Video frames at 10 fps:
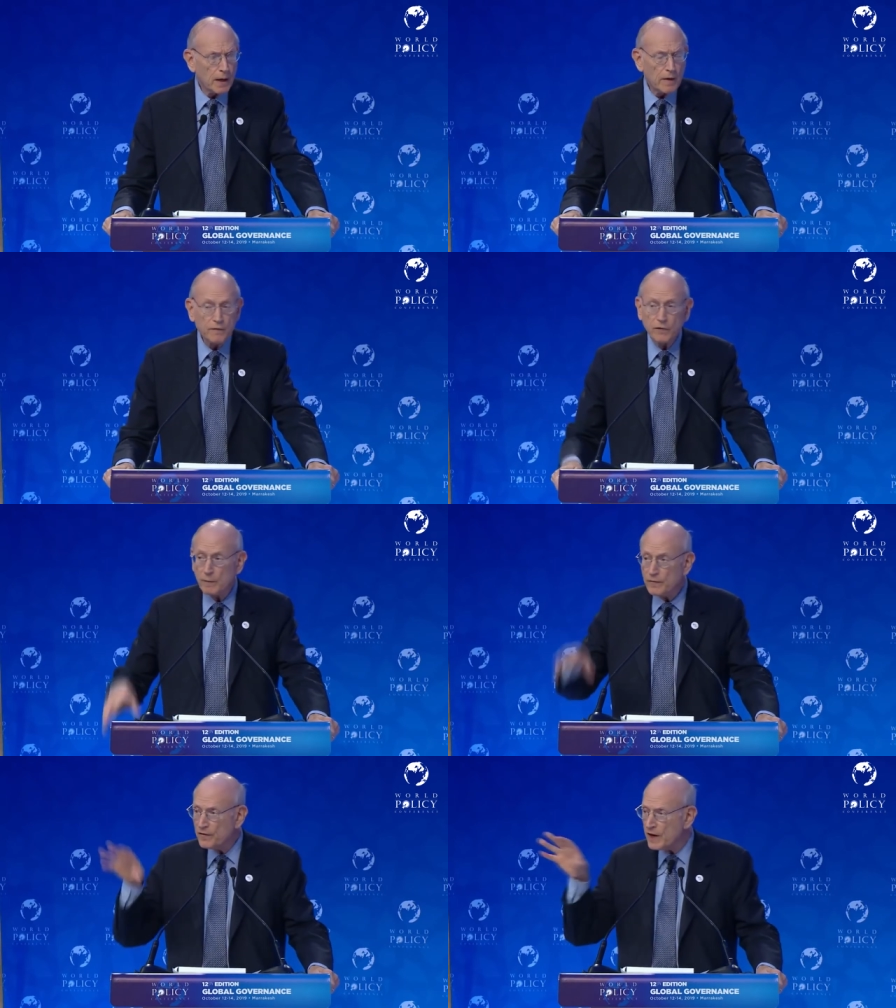from
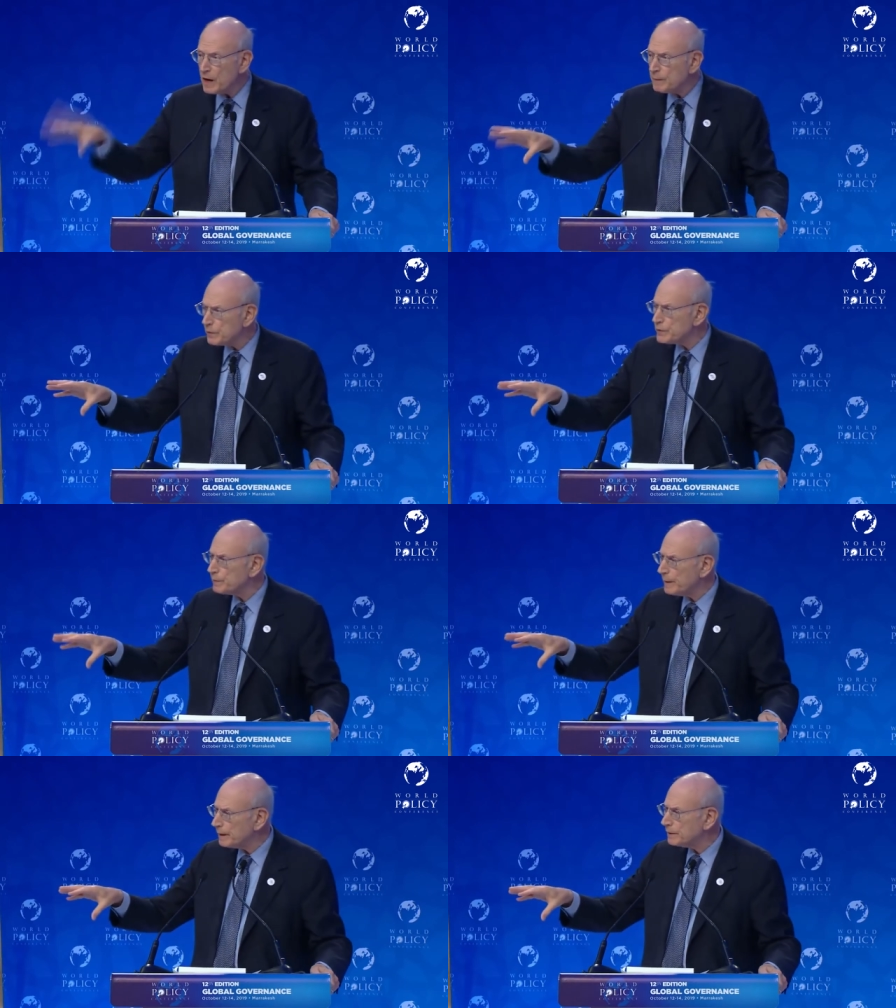their
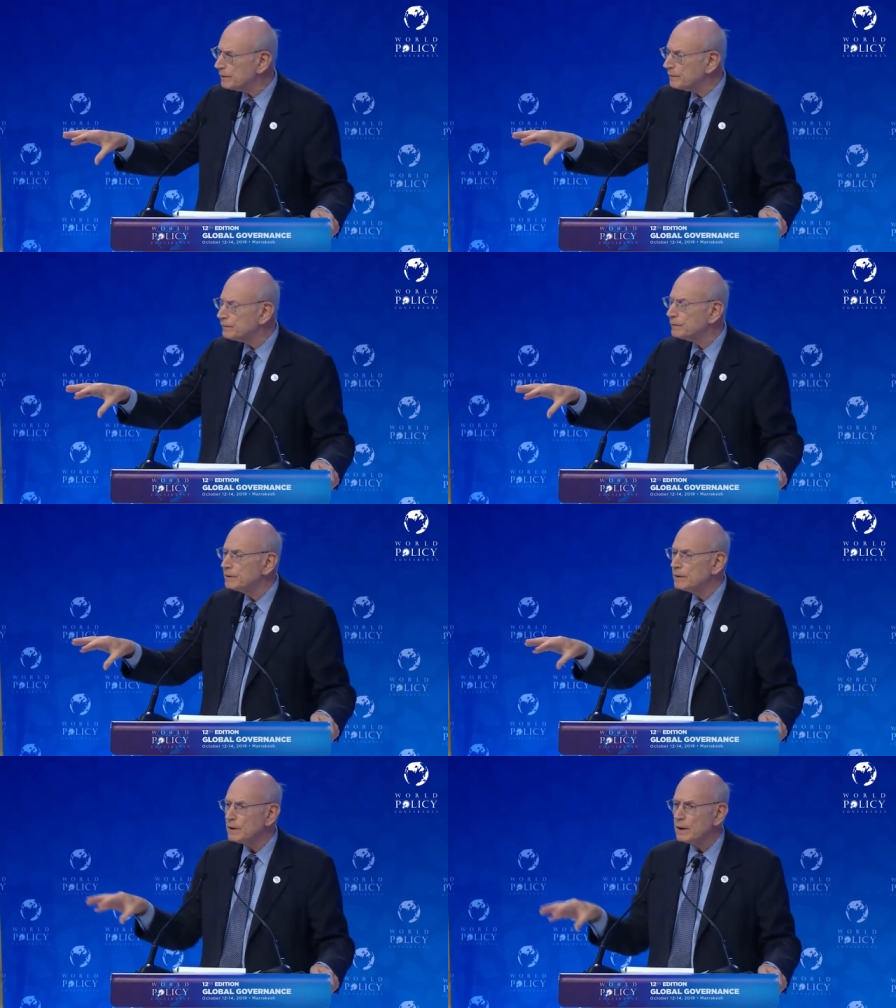perspective
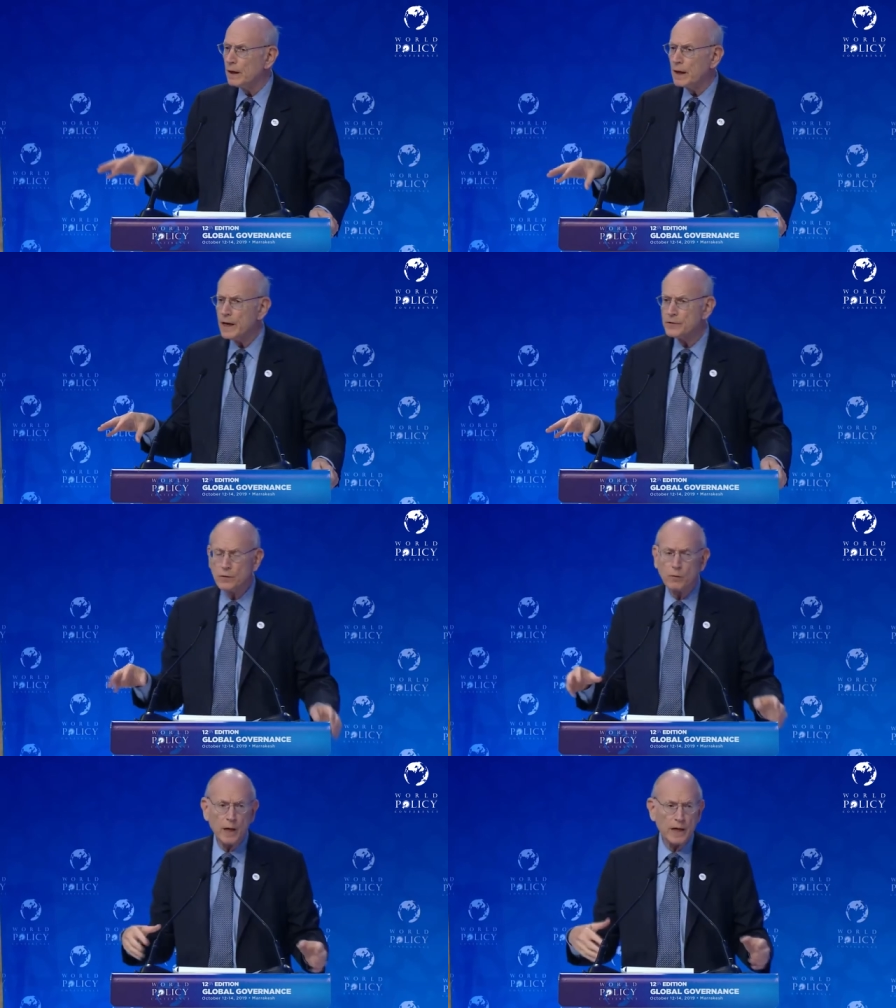as a
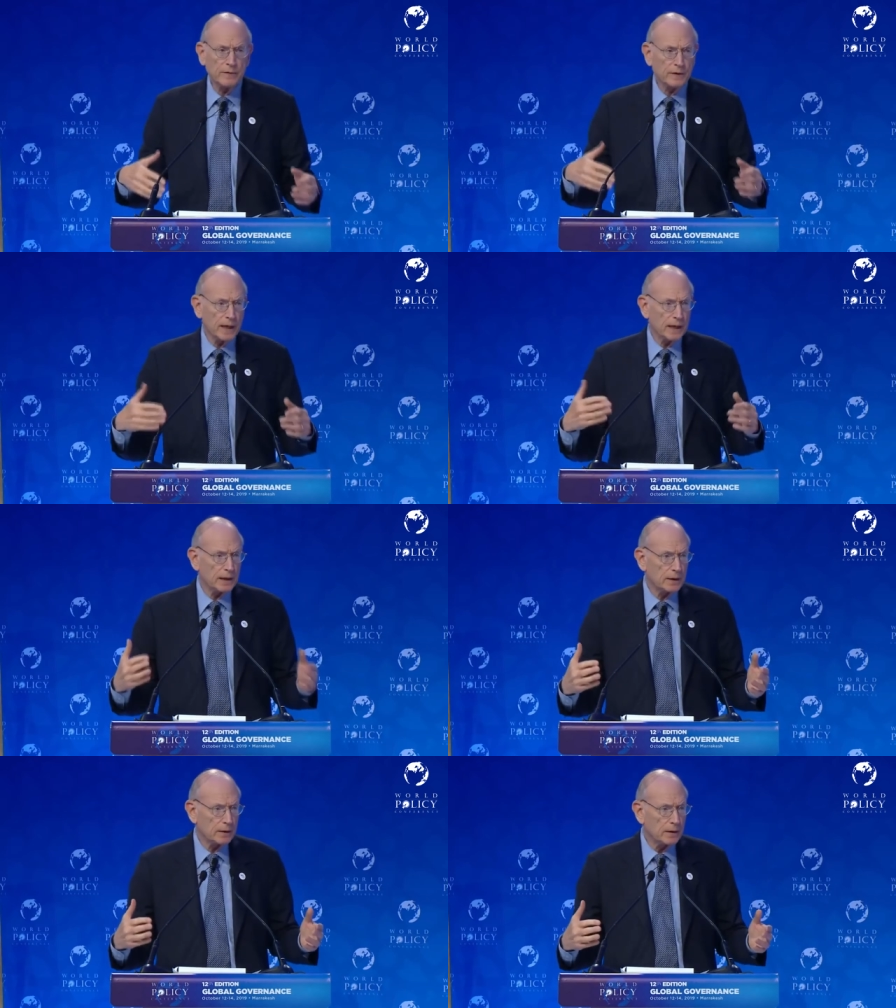way of
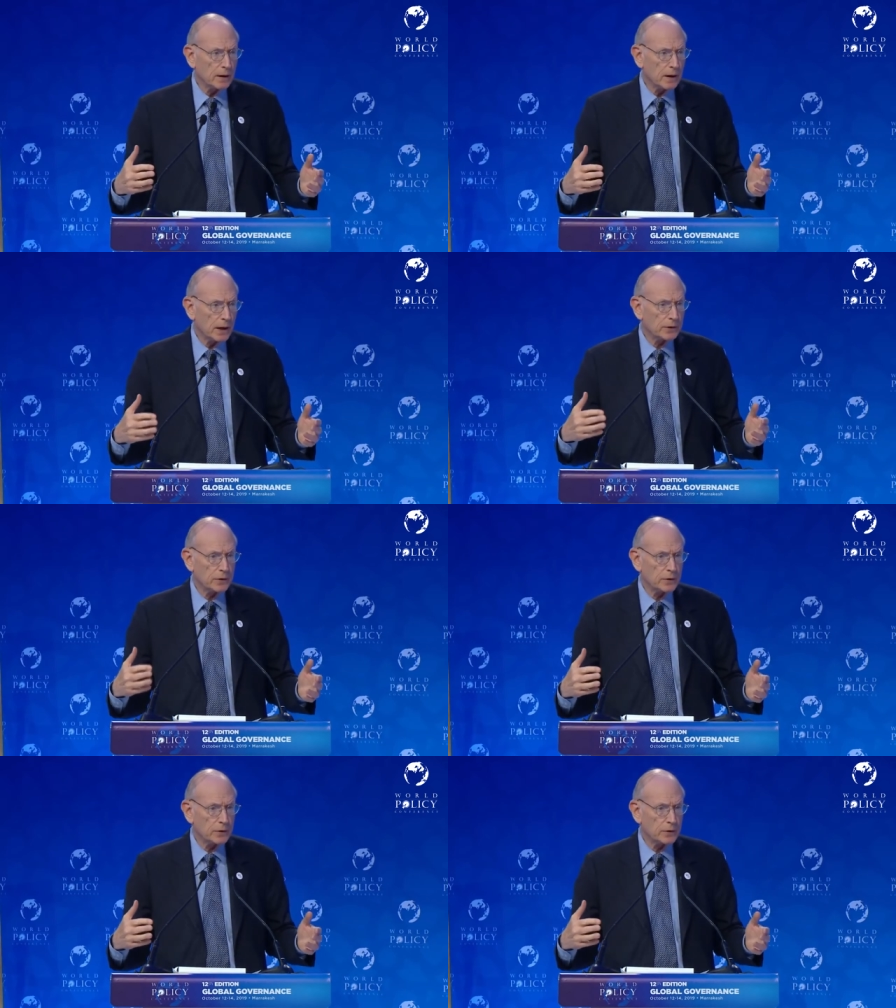gaining a two